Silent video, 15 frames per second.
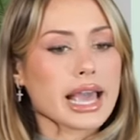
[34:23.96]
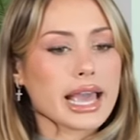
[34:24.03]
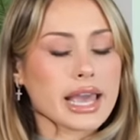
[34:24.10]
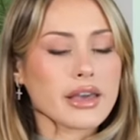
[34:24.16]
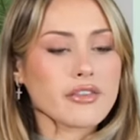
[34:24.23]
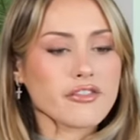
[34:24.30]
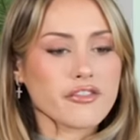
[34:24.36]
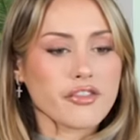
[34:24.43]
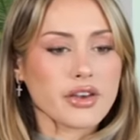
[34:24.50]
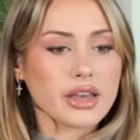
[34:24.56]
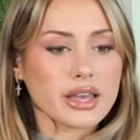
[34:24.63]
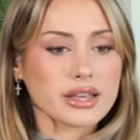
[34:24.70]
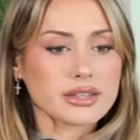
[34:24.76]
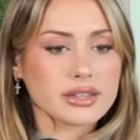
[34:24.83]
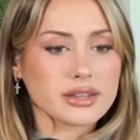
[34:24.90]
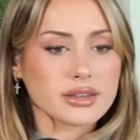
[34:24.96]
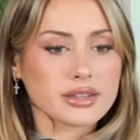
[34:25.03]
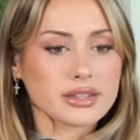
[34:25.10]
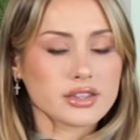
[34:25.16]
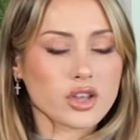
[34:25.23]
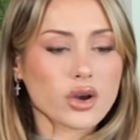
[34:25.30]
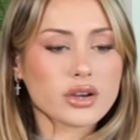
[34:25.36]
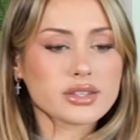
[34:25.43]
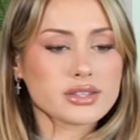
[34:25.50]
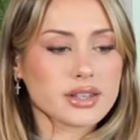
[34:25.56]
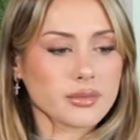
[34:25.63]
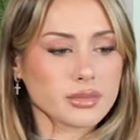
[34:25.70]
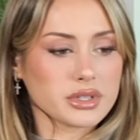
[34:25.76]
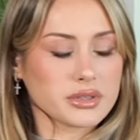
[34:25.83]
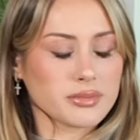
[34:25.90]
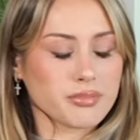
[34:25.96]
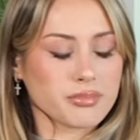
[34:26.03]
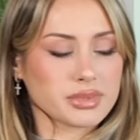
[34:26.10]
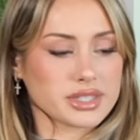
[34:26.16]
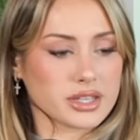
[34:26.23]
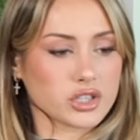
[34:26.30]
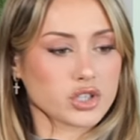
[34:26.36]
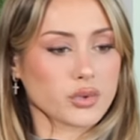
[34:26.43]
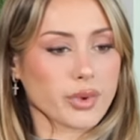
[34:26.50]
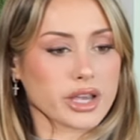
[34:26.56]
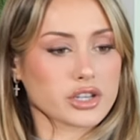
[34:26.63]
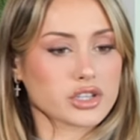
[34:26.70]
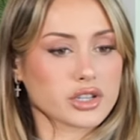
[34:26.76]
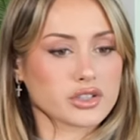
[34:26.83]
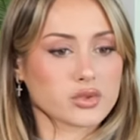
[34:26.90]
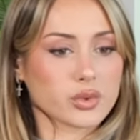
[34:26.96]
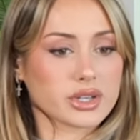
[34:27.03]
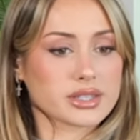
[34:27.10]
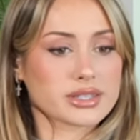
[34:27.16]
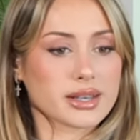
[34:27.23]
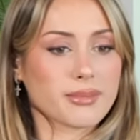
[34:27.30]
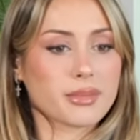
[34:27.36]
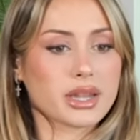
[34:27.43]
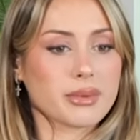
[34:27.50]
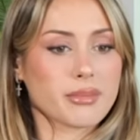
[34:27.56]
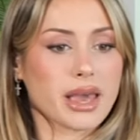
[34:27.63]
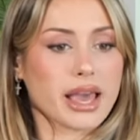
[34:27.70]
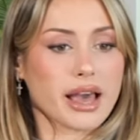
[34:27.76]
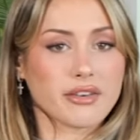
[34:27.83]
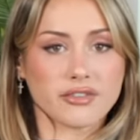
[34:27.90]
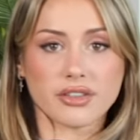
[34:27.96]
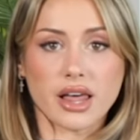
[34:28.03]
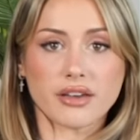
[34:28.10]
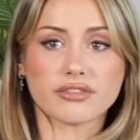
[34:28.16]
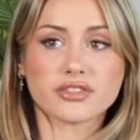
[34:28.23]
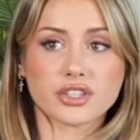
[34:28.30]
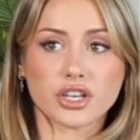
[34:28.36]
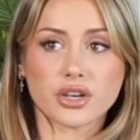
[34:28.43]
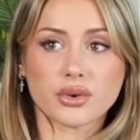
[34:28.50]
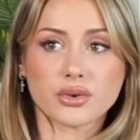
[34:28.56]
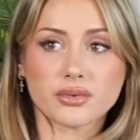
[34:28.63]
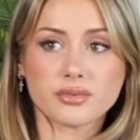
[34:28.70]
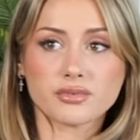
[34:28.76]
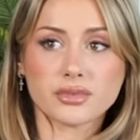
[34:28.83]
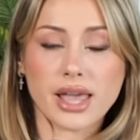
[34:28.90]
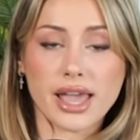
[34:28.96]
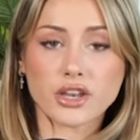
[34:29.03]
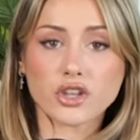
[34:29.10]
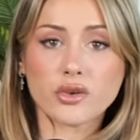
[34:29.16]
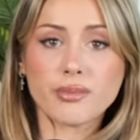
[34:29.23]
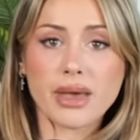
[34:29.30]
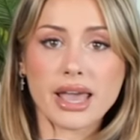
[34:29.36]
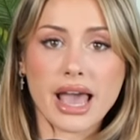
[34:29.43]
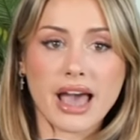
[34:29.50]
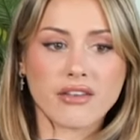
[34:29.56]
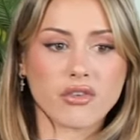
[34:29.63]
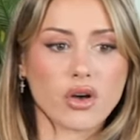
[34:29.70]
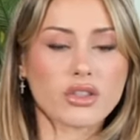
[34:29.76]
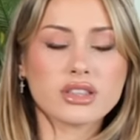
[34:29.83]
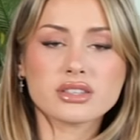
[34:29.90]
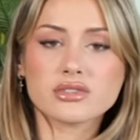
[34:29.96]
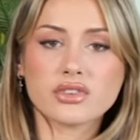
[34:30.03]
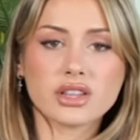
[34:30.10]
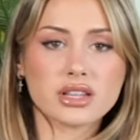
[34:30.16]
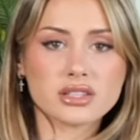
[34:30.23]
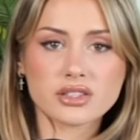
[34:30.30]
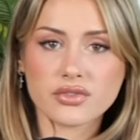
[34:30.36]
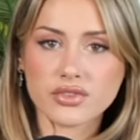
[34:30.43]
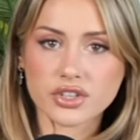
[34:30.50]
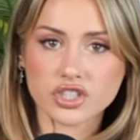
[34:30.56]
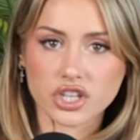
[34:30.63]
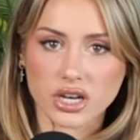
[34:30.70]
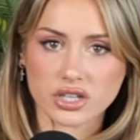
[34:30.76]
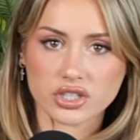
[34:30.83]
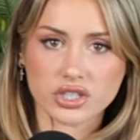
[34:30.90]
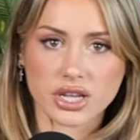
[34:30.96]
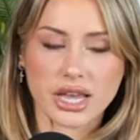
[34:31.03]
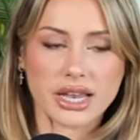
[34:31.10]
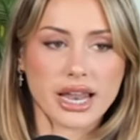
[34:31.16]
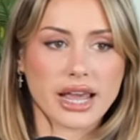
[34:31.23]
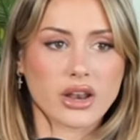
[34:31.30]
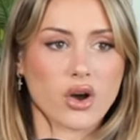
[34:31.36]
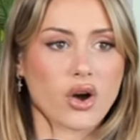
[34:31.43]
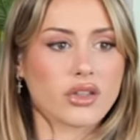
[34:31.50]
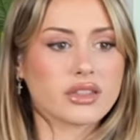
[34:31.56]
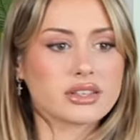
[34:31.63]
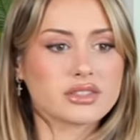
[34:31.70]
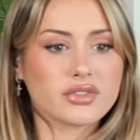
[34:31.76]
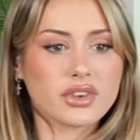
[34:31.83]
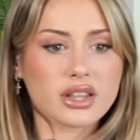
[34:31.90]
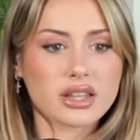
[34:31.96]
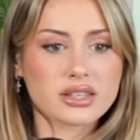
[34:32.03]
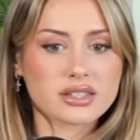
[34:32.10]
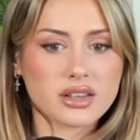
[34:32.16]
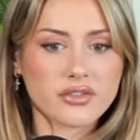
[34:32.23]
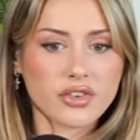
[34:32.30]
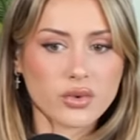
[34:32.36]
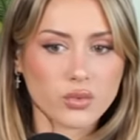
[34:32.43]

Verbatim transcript: If there are some situations where somebody may have left you and you may have all these feelings of rejection and all these feelings of